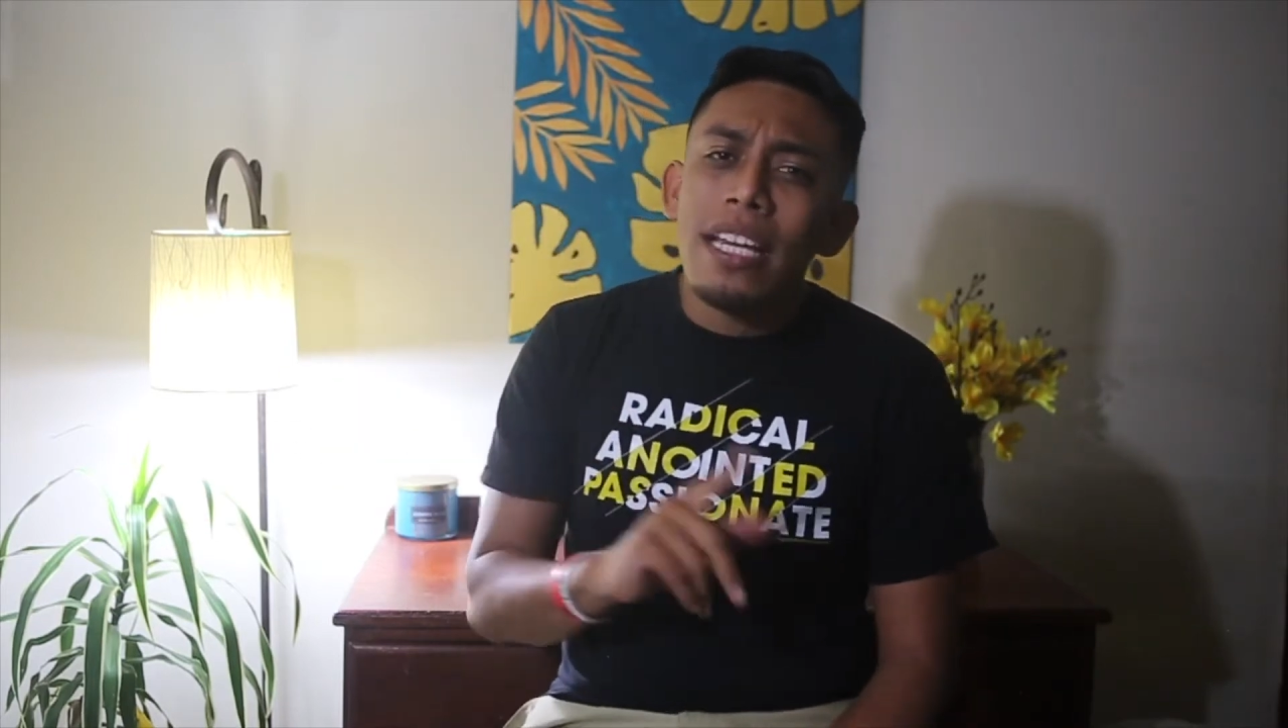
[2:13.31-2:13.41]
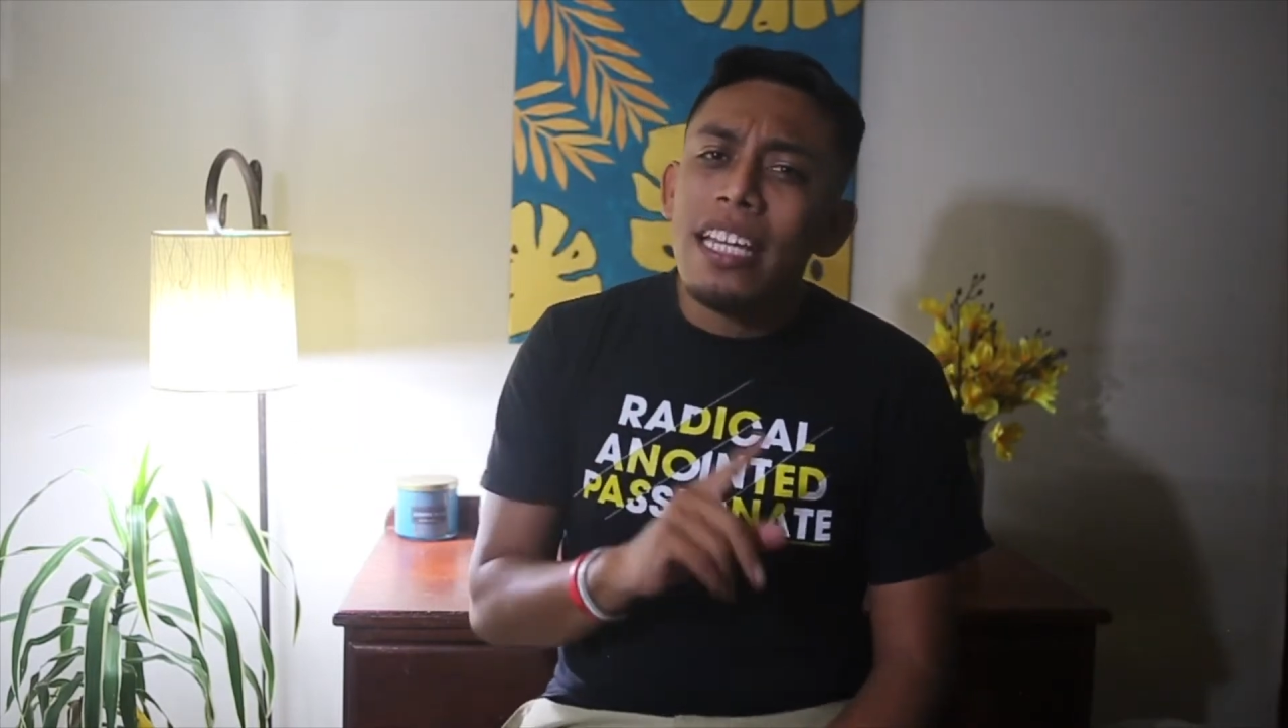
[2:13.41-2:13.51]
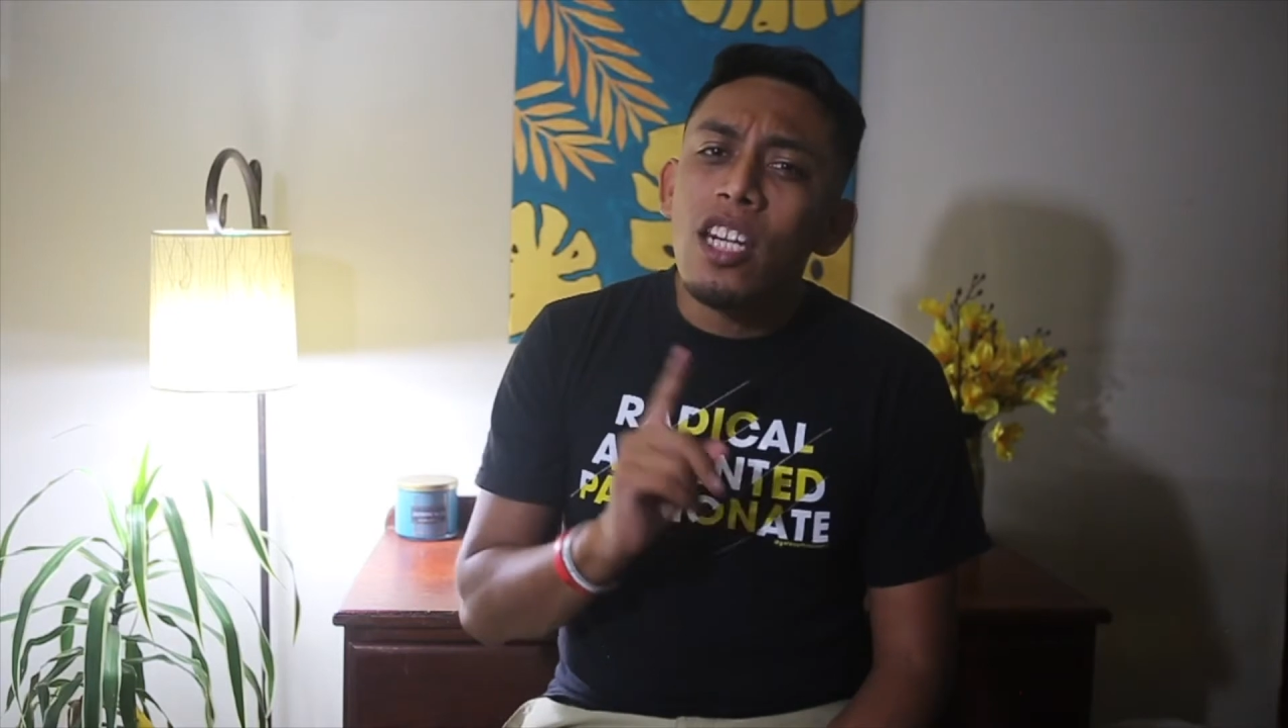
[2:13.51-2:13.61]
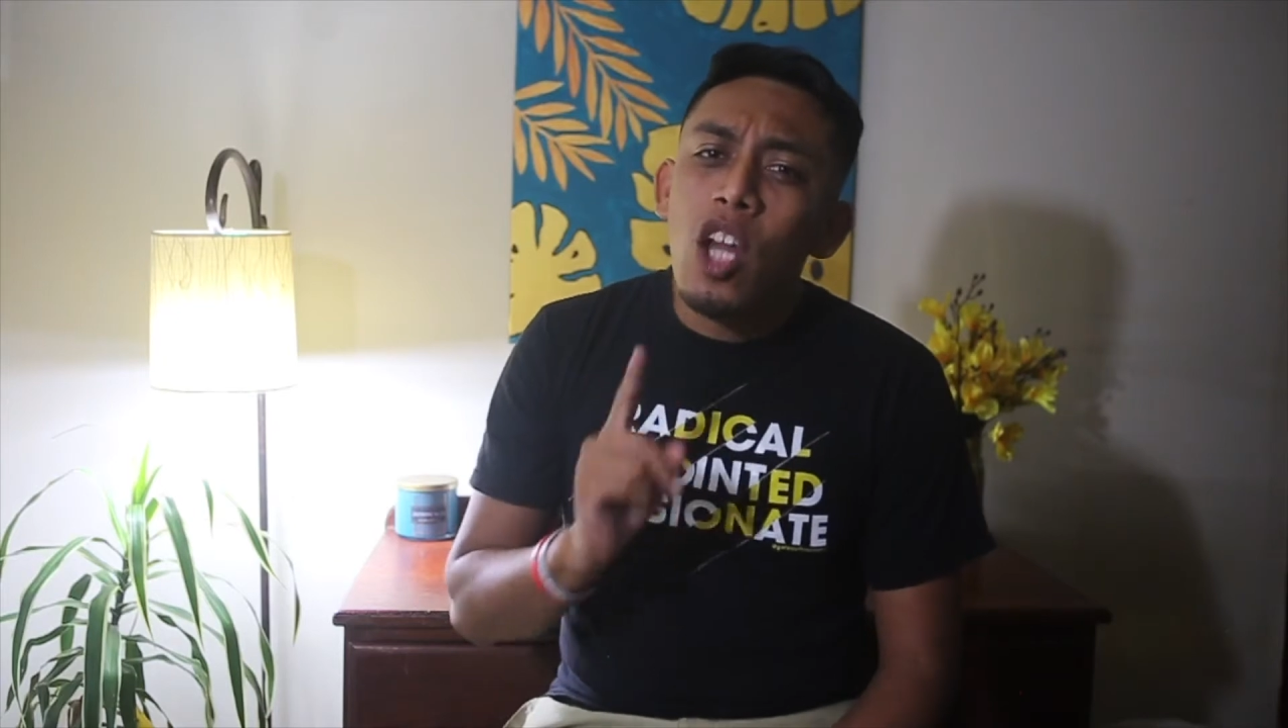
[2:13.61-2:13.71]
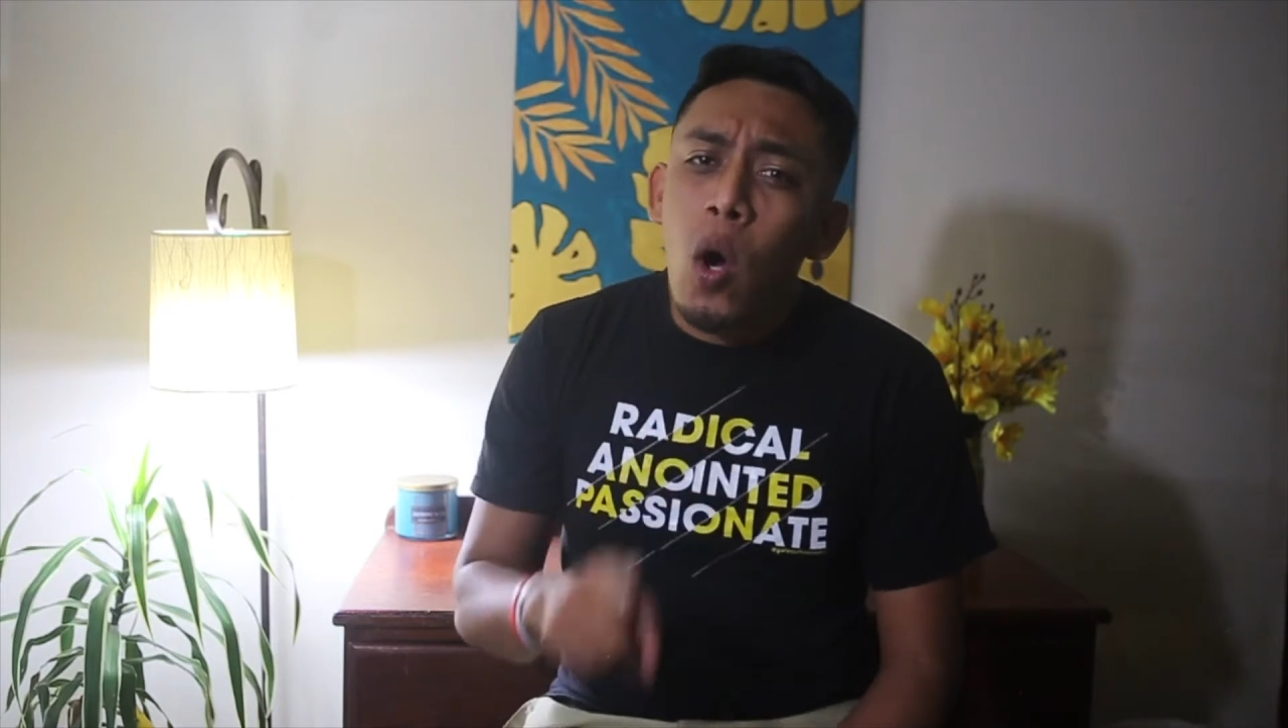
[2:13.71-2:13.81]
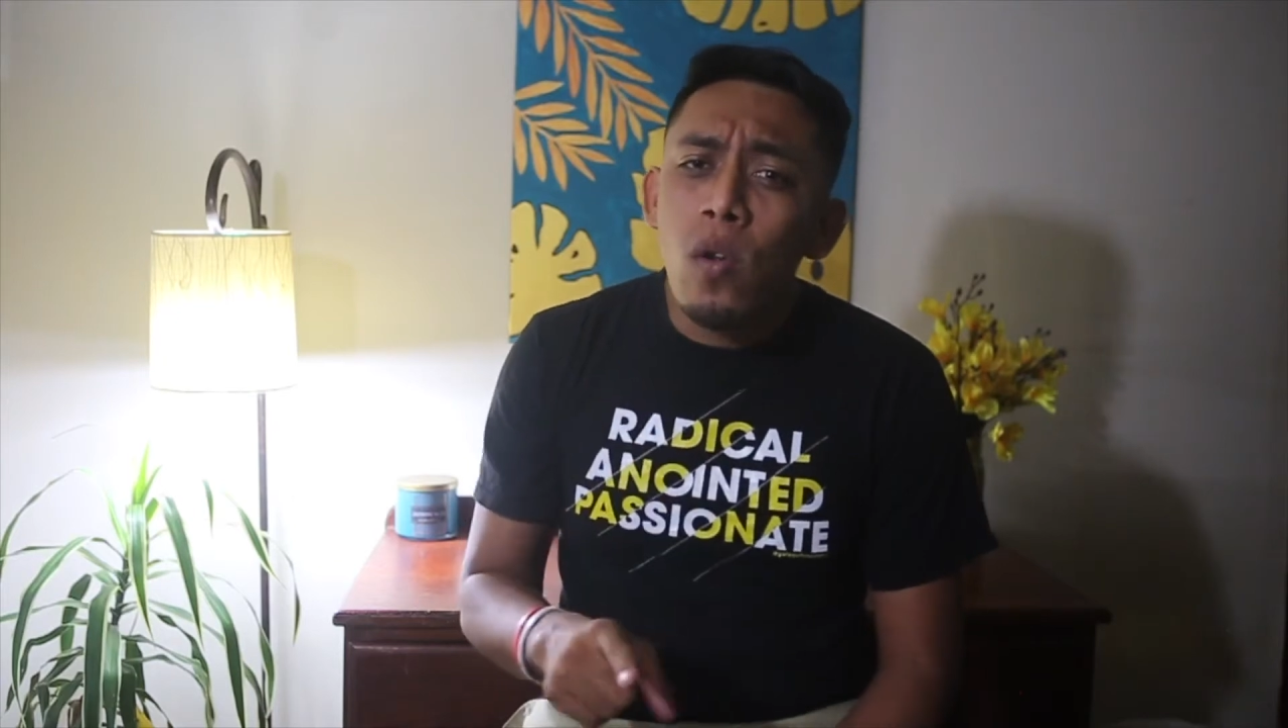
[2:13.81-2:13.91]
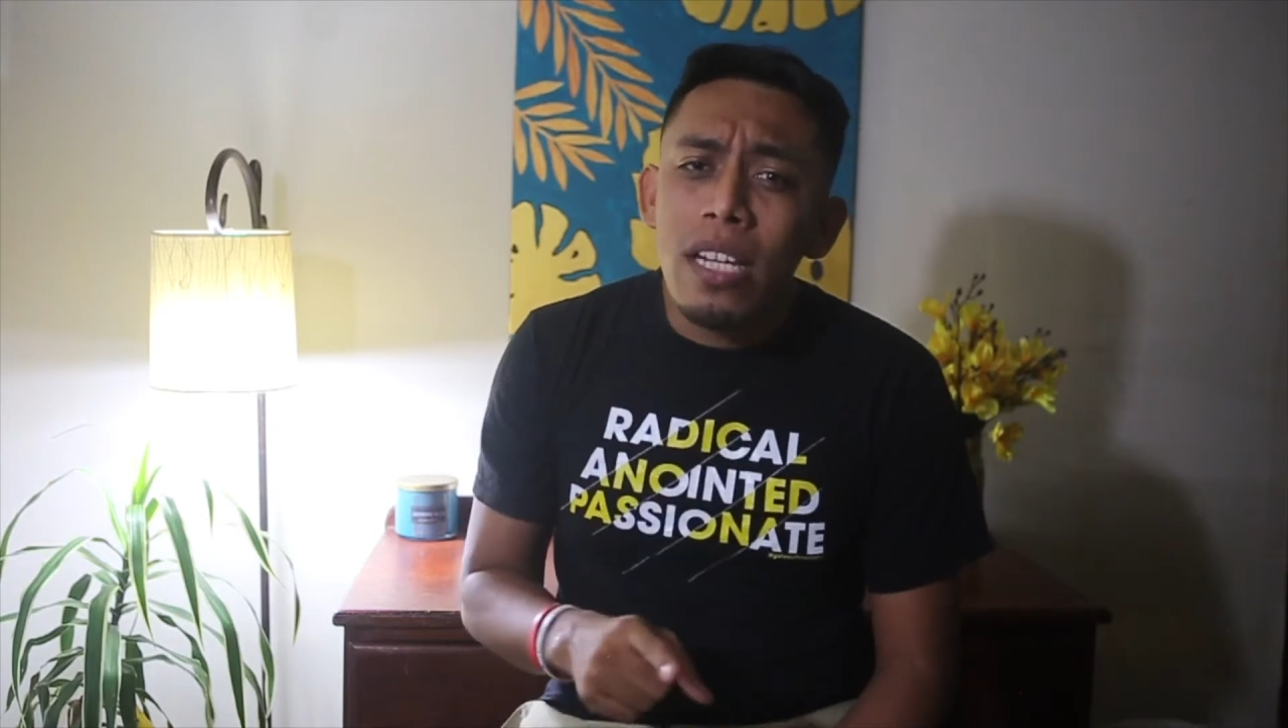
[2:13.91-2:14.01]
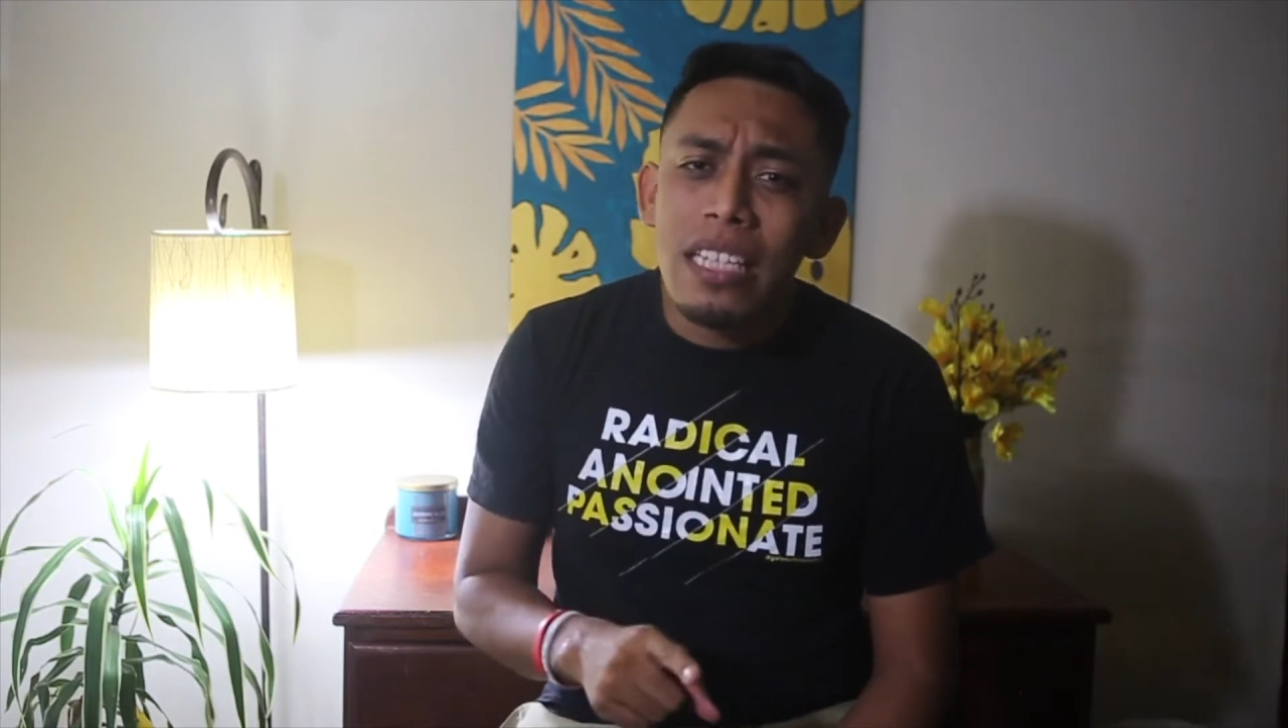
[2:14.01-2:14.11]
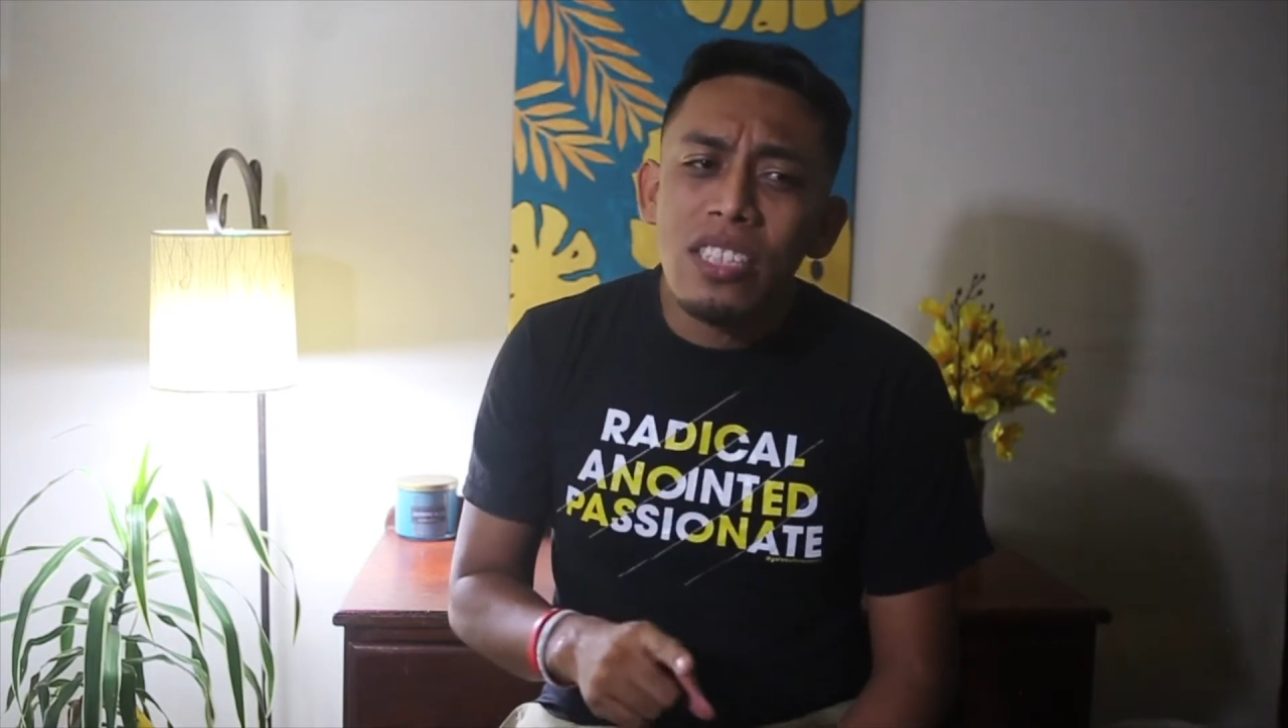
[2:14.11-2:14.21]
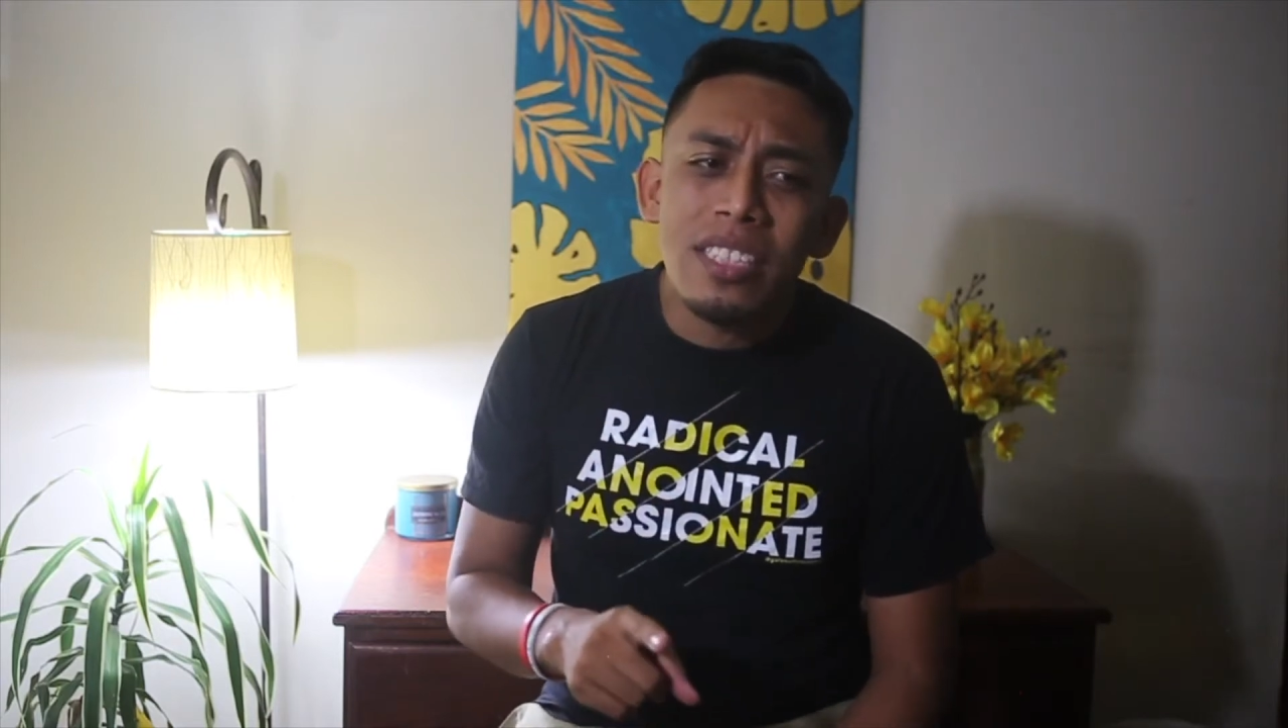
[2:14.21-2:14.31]
he
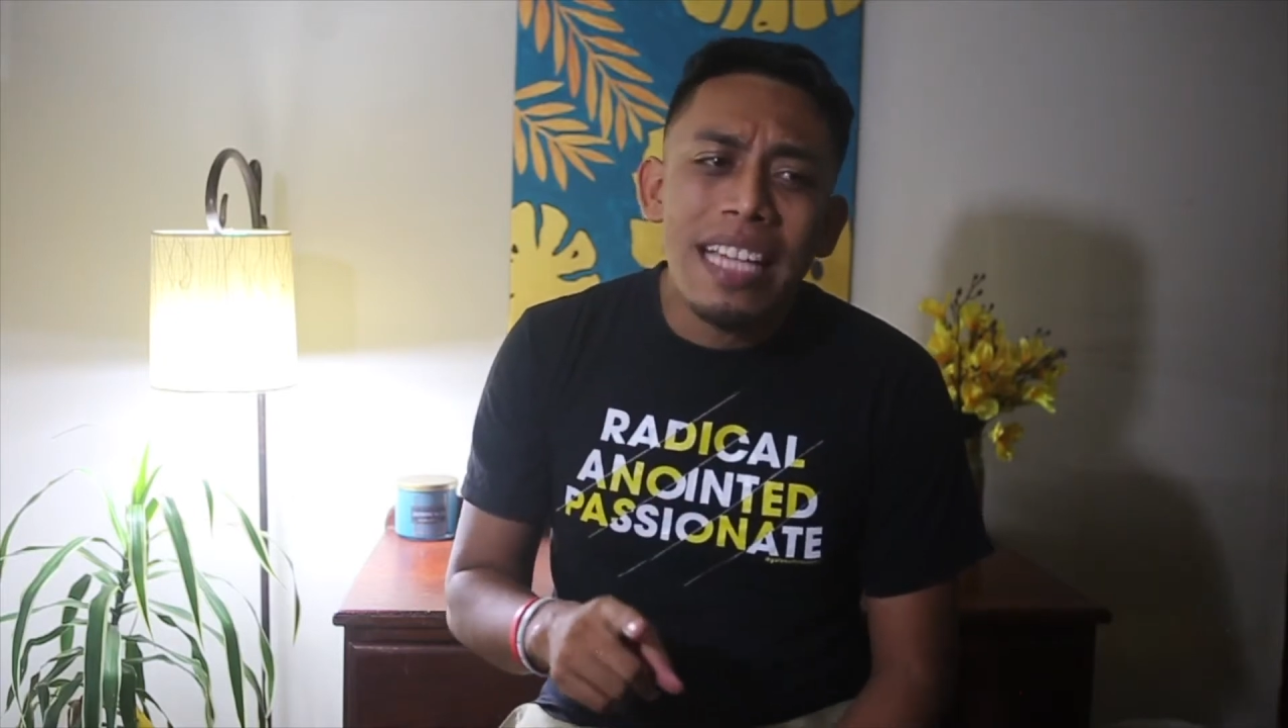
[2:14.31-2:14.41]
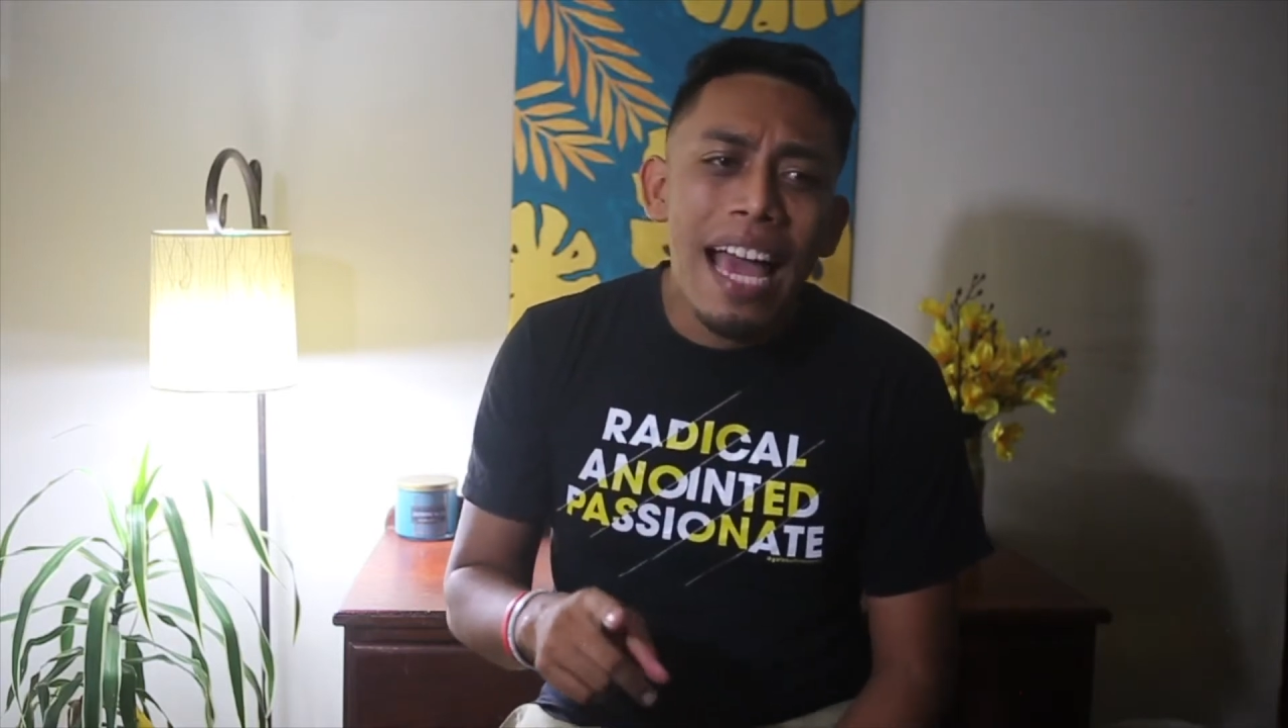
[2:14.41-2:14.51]
noticed